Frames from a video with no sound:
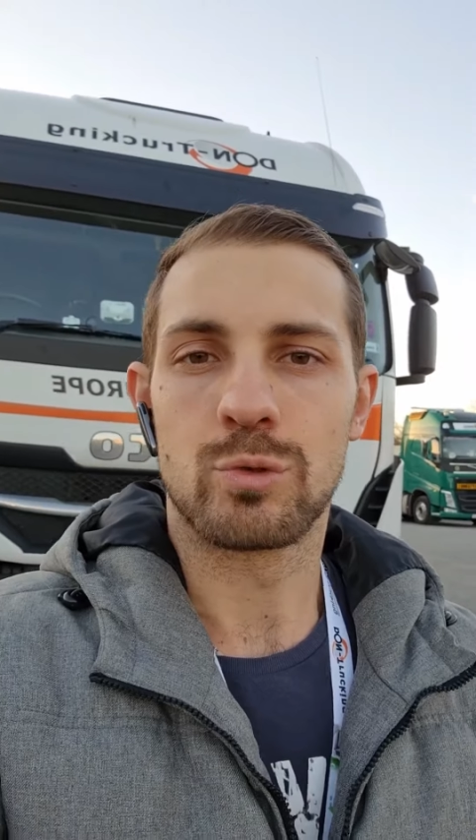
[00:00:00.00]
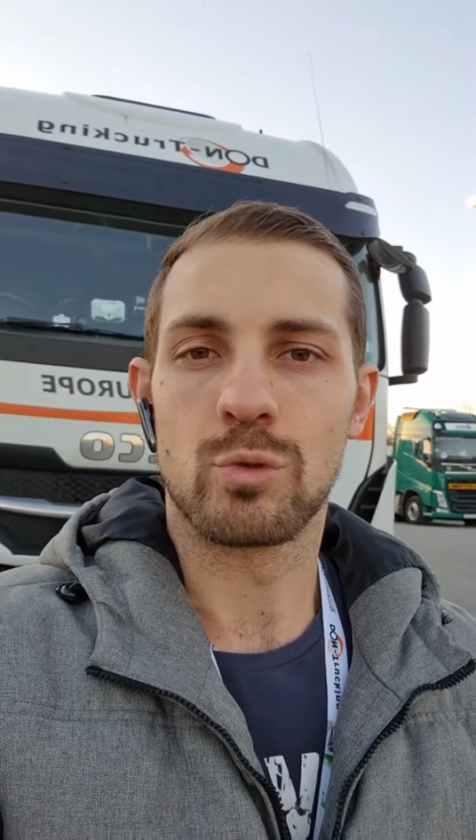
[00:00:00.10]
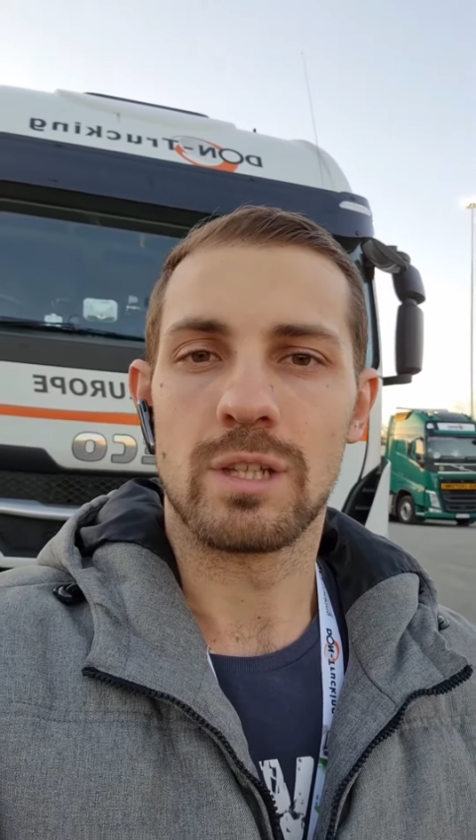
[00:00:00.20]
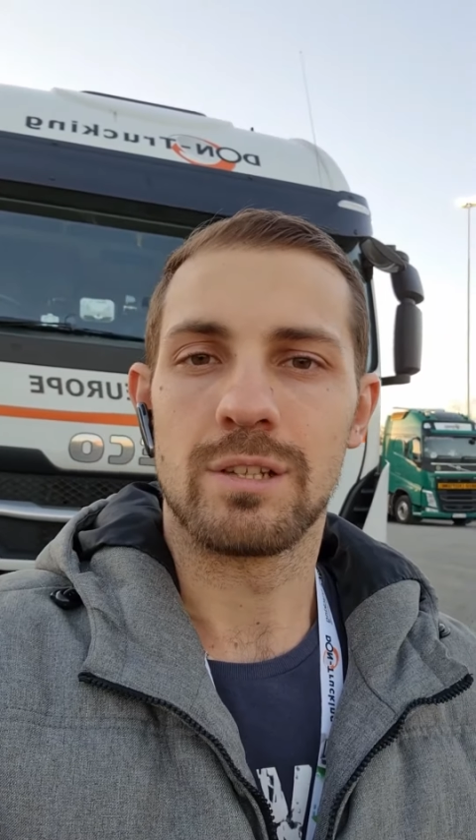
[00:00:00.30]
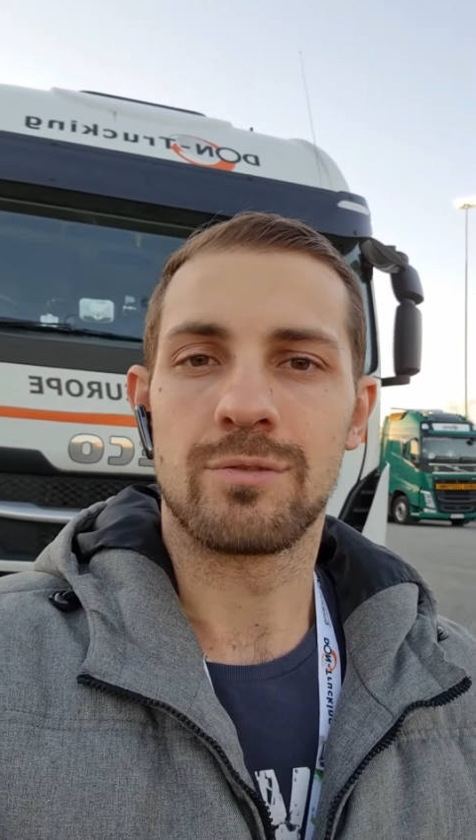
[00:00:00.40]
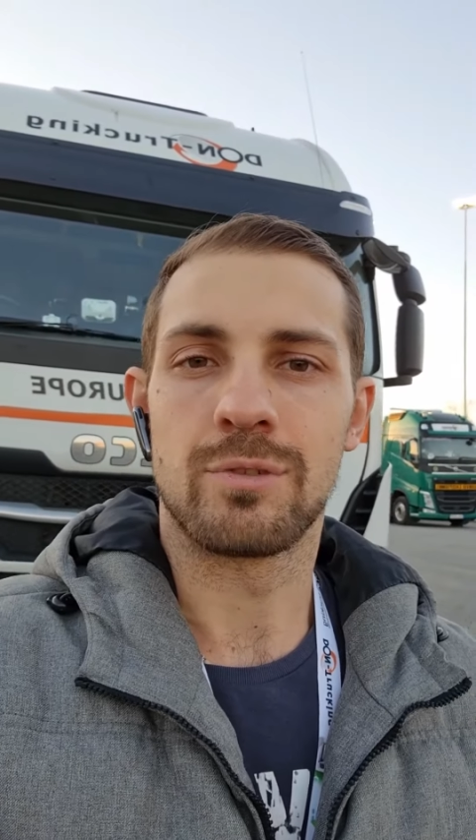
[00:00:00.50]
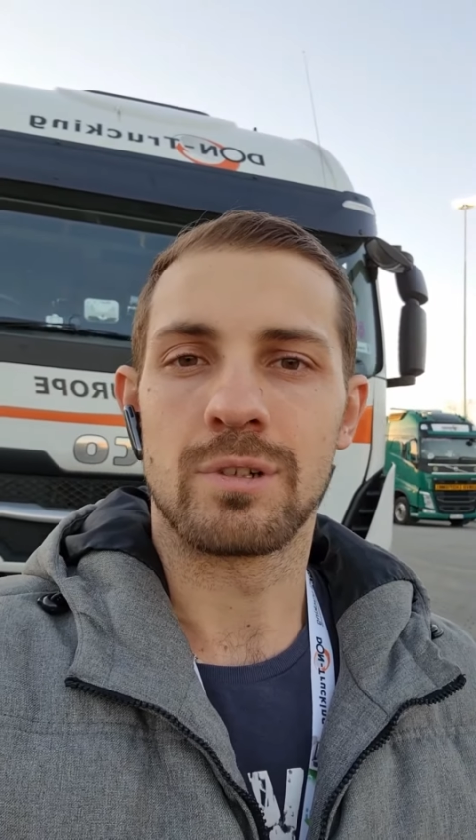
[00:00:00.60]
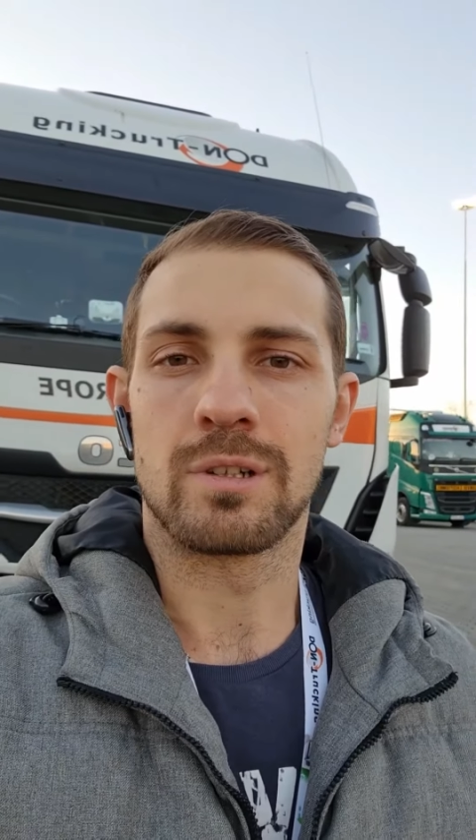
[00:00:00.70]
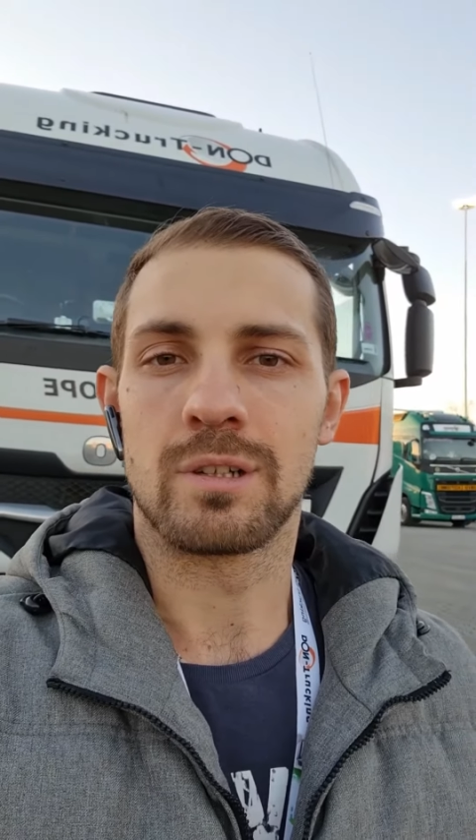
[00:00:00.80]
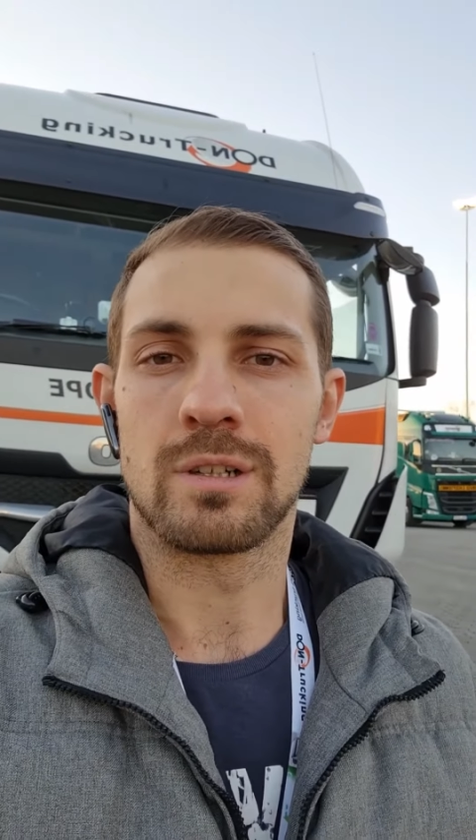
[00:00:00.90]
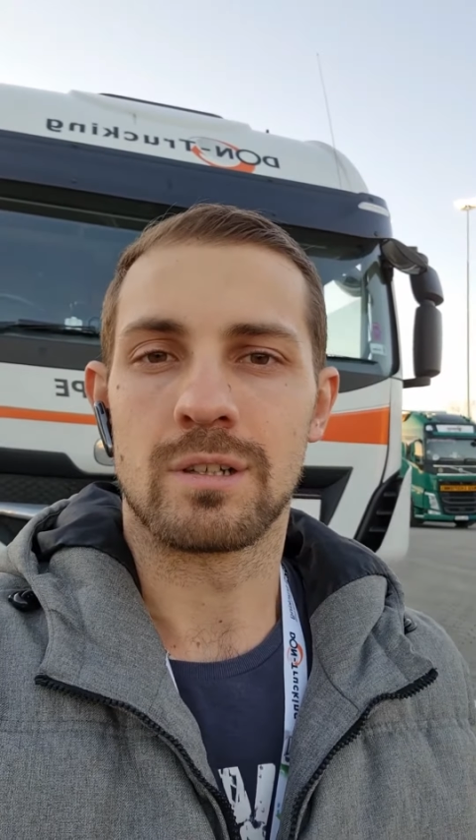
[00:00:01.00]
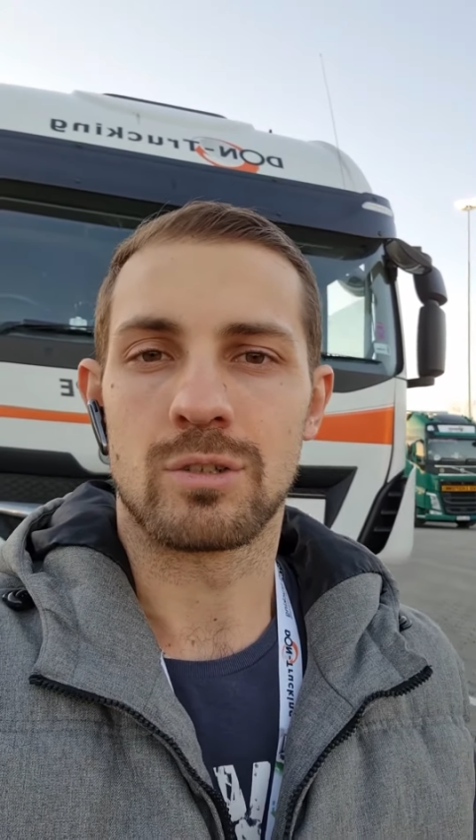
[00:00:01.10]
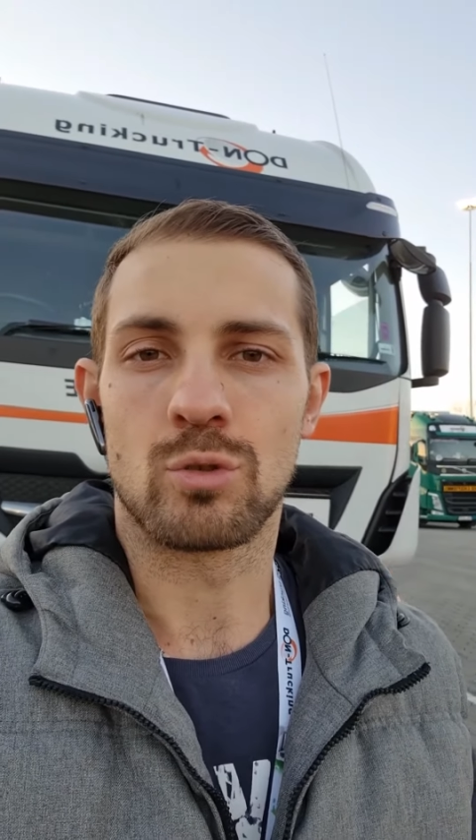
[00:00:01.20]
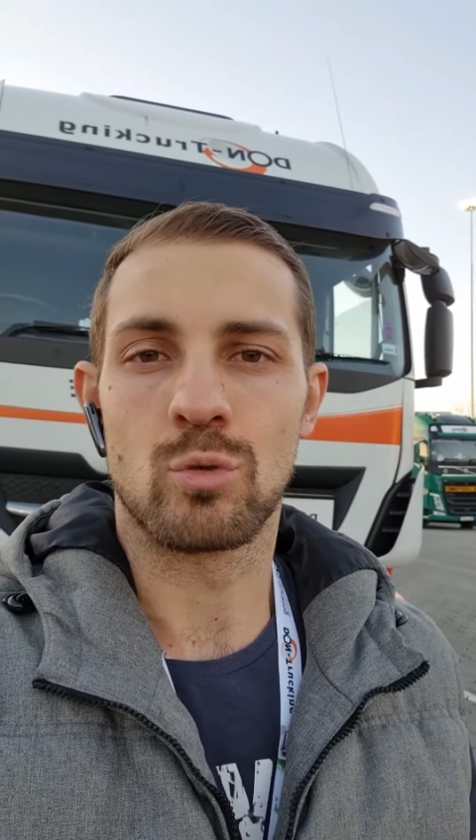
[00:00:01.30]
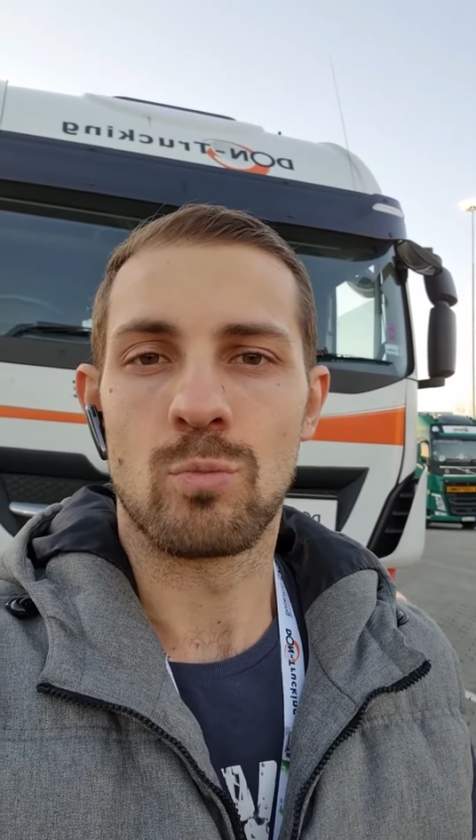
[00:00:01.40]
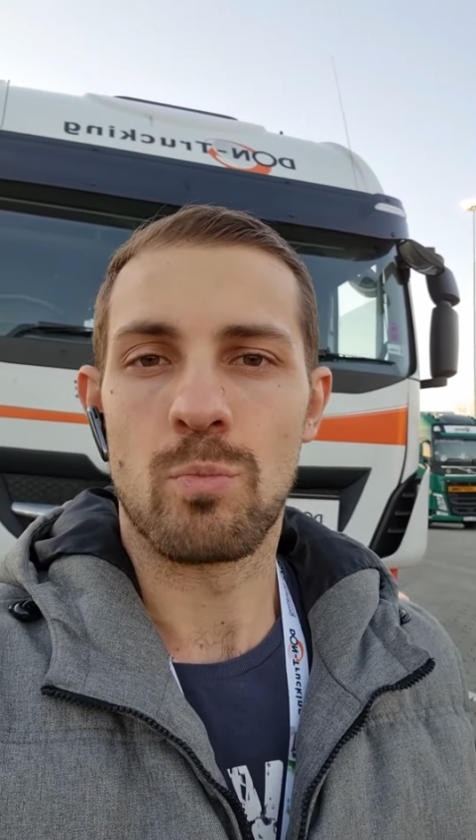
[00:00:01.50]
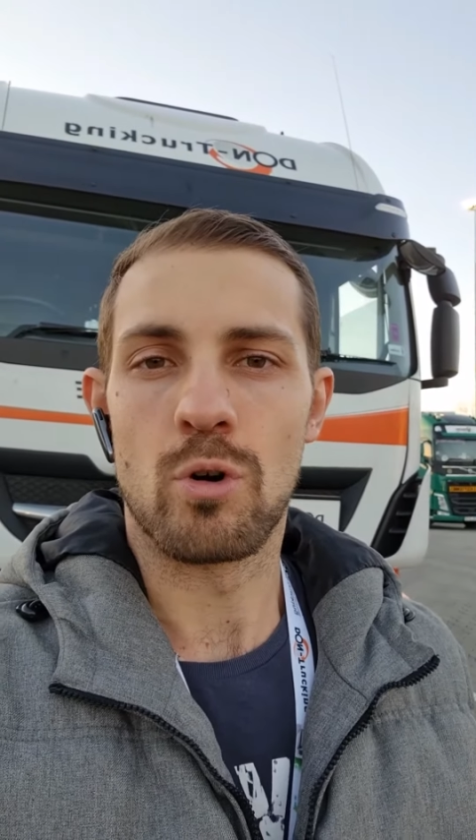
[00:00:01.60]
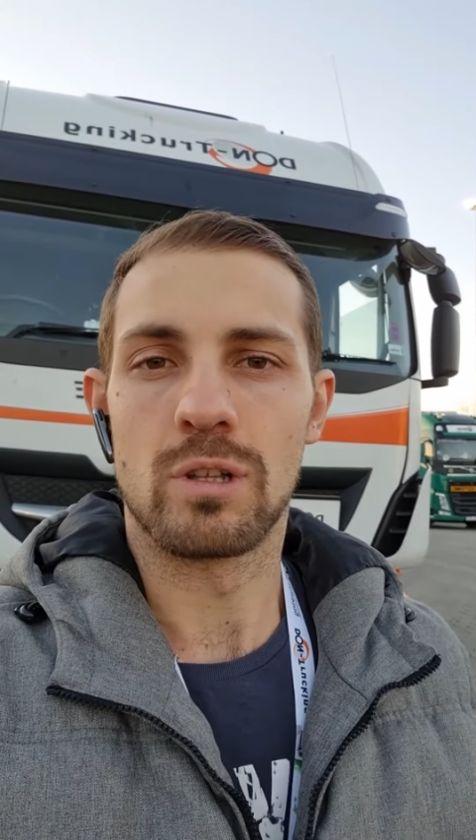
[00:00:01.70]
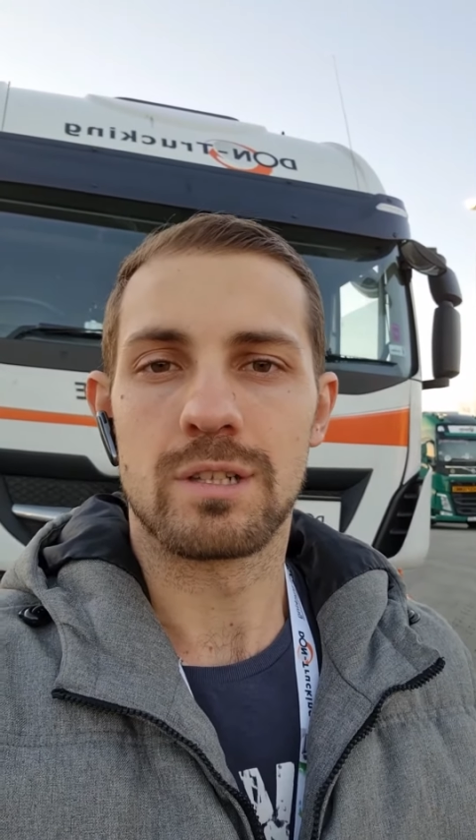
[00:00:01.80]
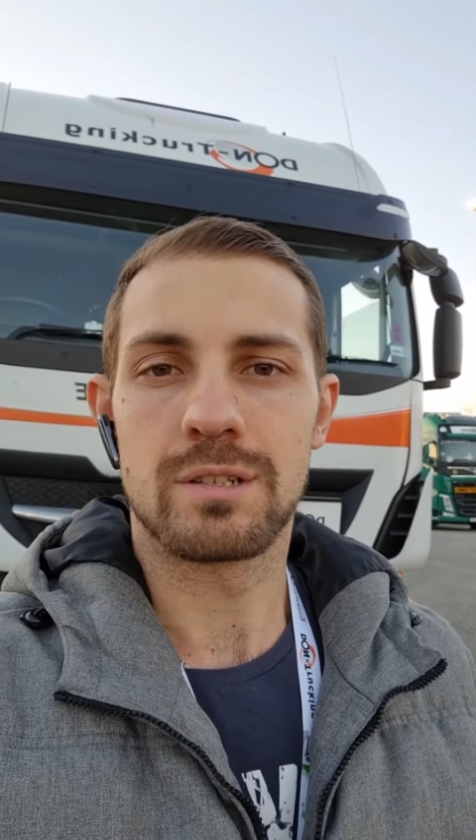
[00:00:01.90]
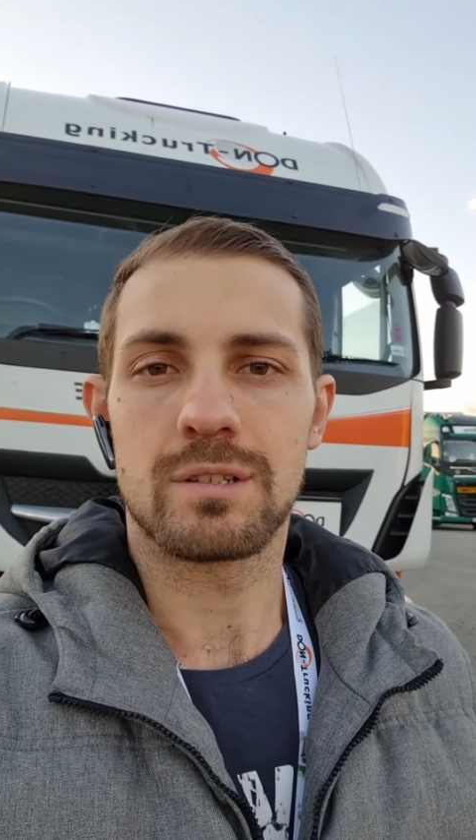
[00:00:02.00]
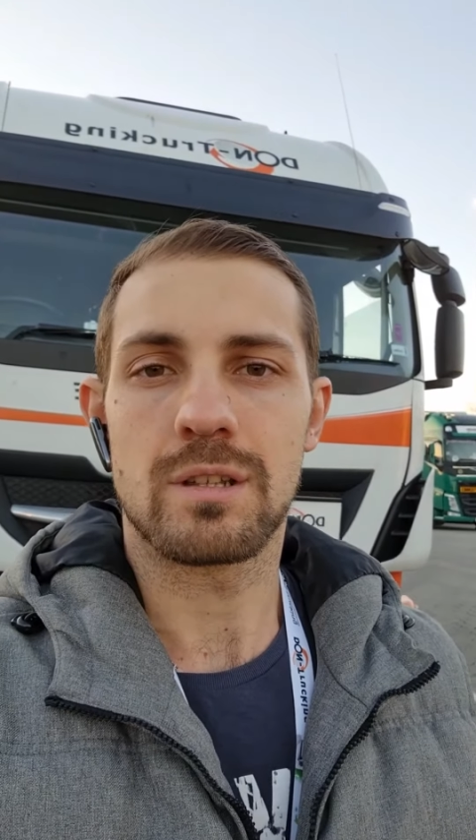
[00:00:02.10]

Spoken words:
to live to Poland.